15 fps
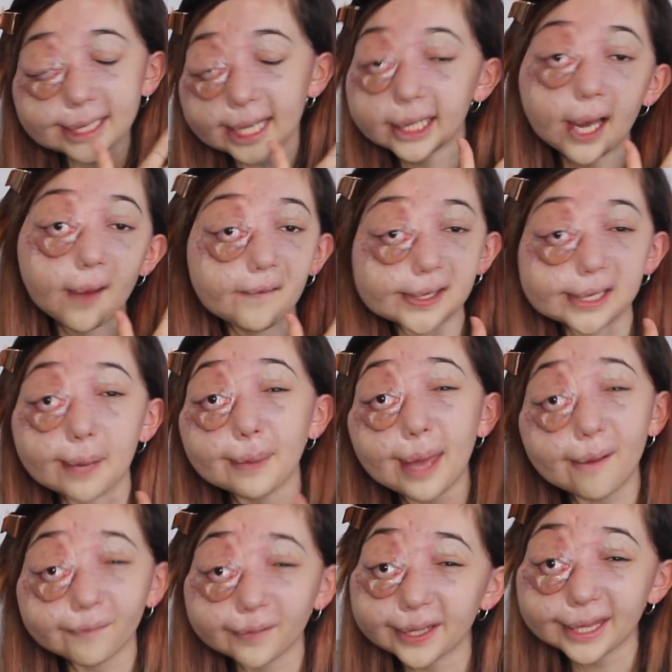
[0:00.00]
It covers up
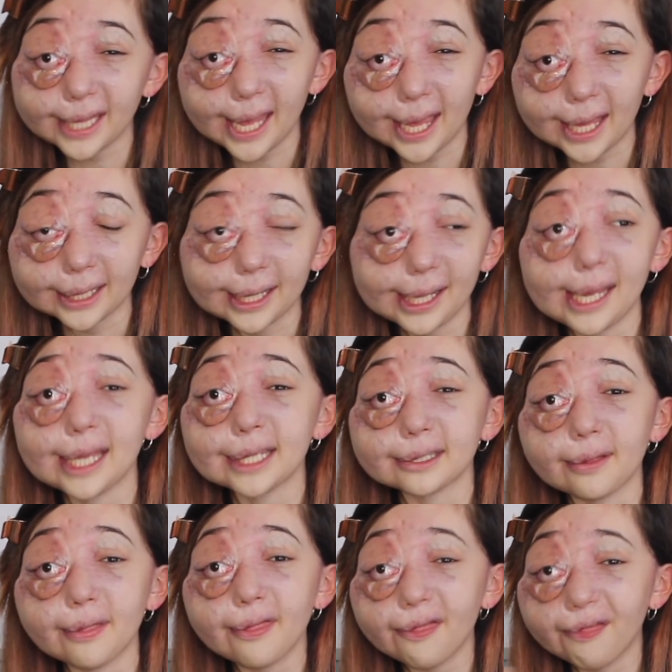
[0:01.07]
everything. It
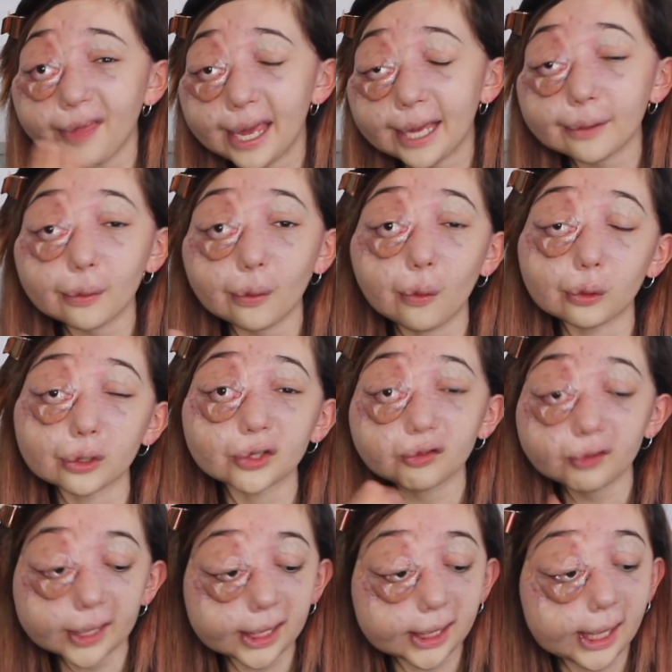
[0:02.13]
isn't thick or
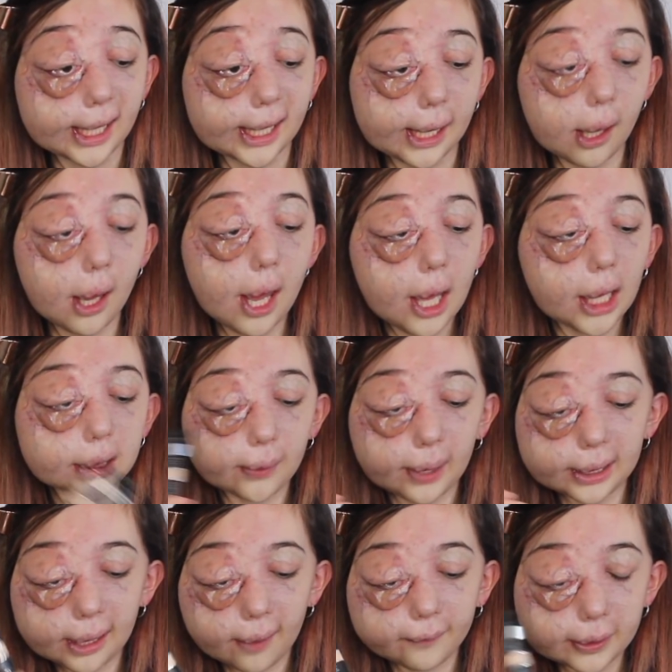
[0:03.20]
streaky, so I
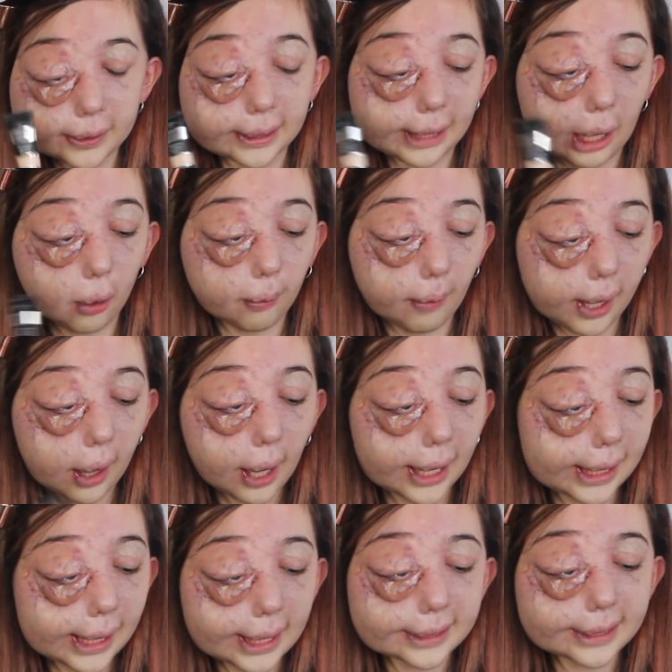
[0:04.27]
love using that on my
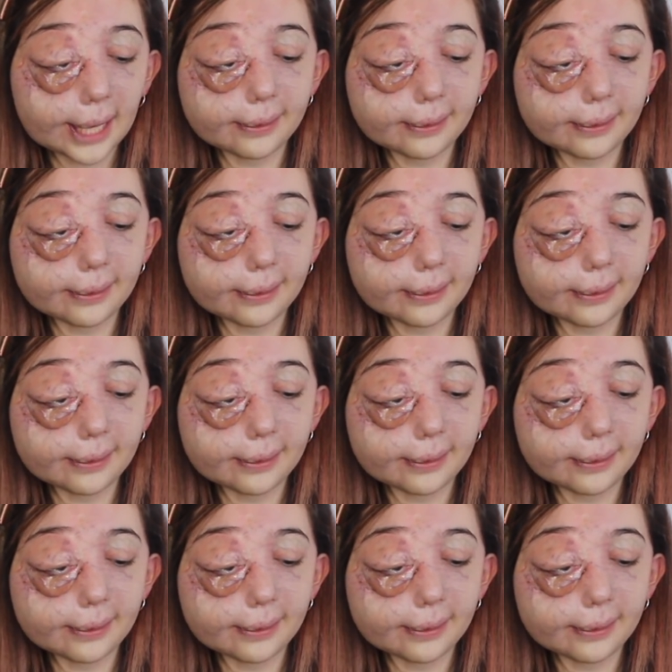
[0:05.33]
eyelids.